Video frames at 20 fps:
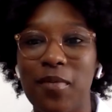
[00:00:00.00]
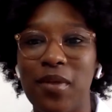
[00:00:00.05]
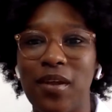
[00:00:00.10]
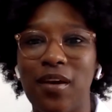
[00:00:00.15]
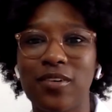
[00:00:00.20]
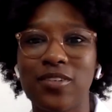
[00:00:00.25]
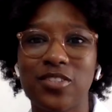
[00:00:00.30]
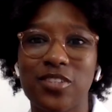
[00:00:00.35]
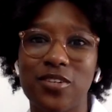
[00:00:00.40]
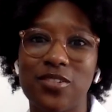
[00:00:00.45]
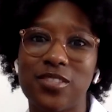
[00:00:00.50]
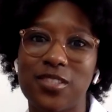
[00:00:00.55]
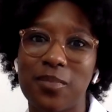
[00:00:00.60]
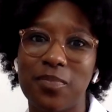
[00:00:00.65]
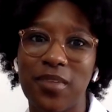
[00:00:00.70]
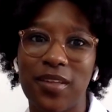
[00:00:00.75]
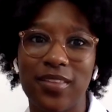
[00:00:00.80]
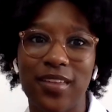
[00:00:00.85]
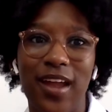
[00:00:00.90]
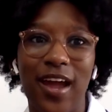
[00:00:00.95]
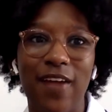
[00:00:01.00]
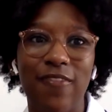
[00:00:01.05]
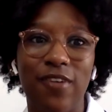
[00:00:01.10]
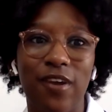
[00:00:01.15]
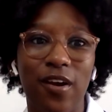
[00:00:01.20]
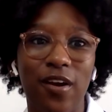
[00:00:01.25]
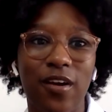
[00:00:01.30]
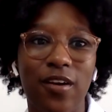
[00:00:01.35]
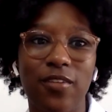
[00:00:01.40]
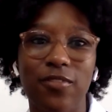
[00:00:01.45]
and also something that I've
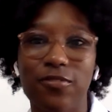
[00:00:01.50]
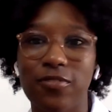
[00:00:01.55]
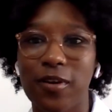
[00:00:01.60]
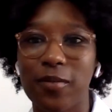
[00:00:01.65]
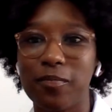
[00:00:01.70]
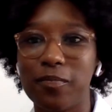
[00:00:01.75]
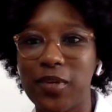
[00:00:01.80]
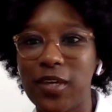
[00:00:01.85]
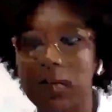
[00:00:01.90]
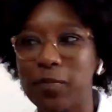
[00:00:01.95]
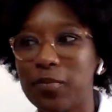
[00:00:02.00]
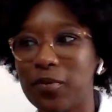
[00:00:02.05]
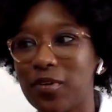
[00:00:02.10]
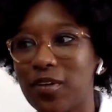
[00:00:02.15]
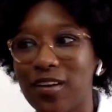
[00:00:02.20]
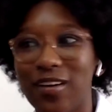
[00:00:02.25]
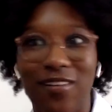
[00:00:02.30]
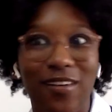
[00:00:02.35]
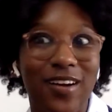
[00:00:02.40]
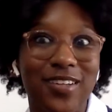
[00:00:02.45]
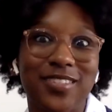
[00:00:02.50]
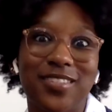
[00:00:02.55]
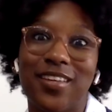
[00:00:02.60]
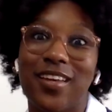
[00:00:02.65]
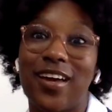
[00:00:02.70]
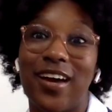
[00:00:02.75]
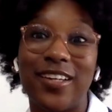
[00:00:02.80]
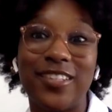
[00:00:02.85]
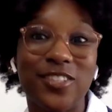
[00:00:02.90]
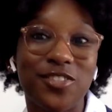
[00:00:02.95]
heard from people across the
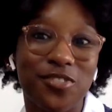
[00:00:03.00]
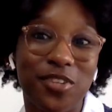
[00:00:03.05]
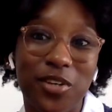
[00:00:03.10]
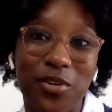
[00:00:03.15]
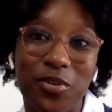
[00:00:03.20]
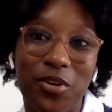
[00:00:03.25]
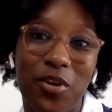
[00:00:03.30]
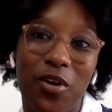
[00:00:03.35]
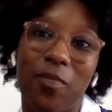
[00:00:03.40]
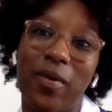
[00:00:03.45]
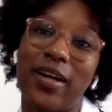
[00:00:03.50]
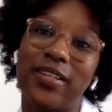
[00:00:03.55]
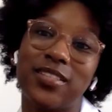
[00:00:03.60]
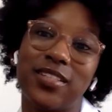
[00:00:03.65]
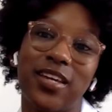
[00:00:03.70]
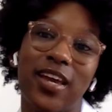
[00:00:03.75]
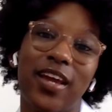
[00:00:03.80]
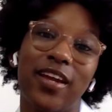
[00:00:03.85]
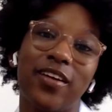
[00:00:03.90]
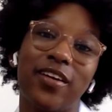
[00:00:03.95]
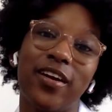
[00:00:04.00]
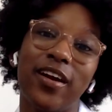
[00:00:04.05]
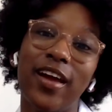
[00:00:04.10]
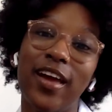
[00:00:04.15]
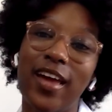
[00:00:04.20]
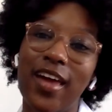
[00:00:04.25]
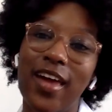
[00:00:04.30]
country who know about Decatur,